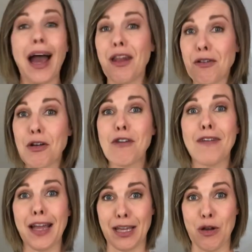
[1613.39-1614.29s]
I don't know
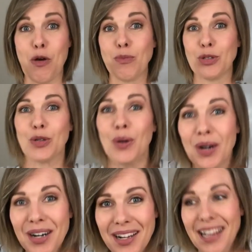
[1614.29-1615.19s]
if I can
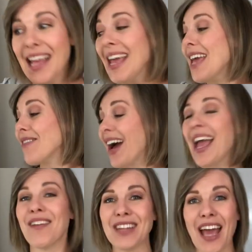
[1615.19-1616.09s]
homeschool if I
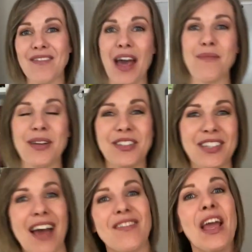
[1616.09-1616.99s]
have to have that much
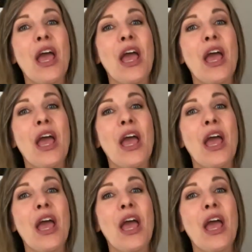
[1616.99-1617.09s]
stuff,